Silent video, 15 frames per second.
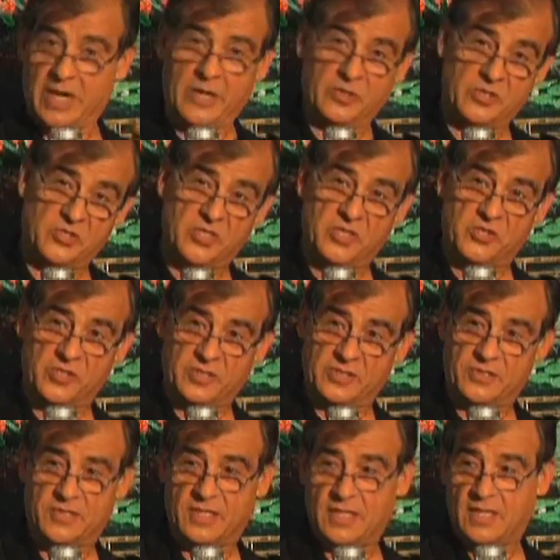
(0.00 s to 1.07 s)
Our
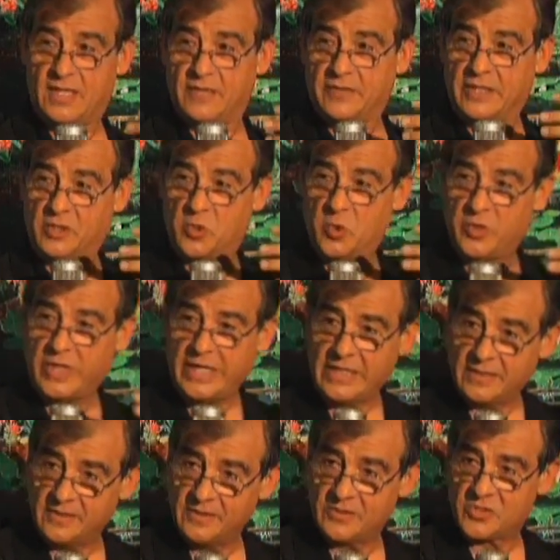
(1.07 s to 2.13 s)
decisions then
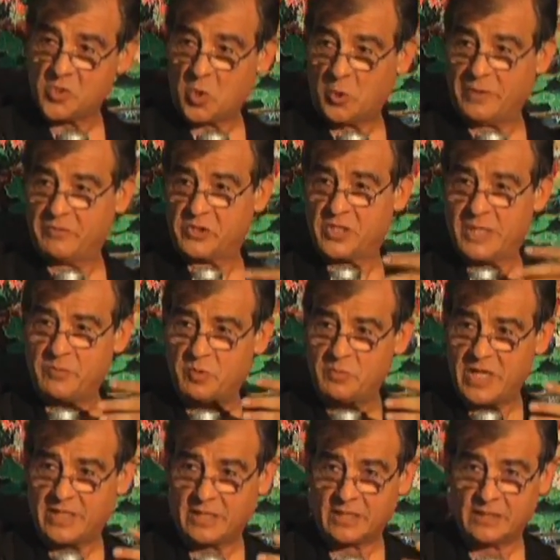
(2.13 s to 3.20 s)
create soul. Every time you
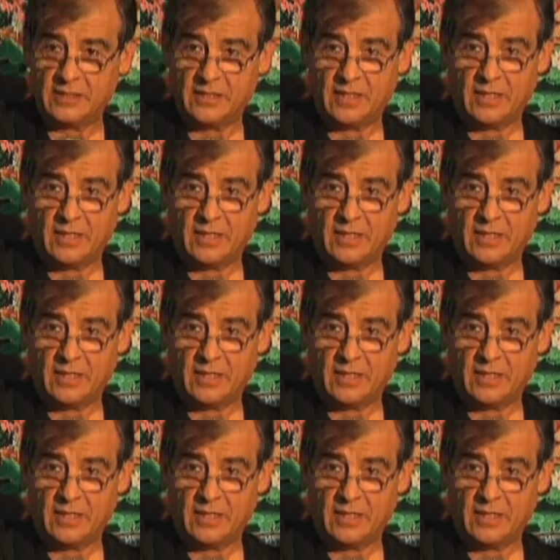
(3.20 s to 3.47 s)
make a